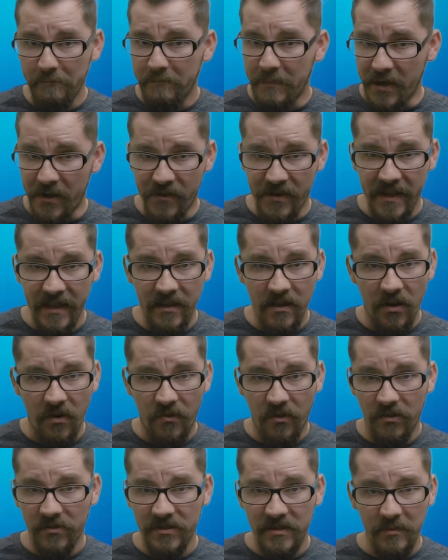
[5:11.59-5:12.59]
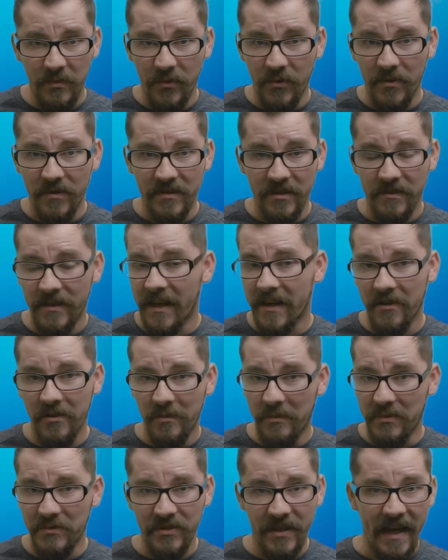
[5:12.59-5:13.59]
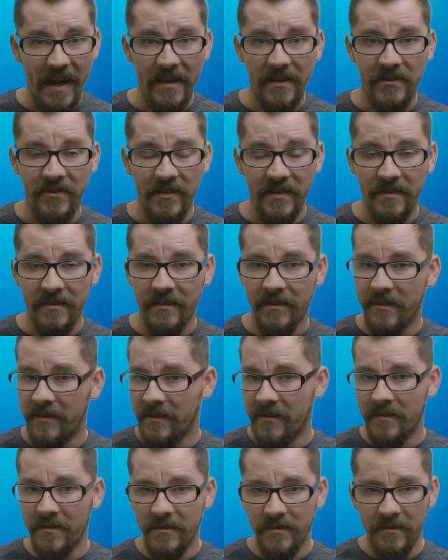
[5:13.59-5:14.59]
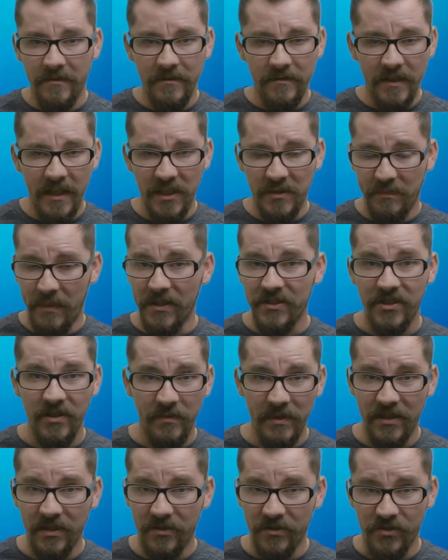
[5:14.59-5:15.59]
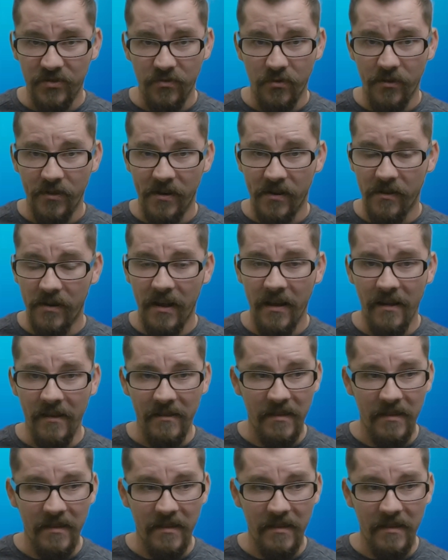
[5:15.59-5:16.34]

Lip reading: Period, across the board, they're not 100% accurate. Especially with the destroyer.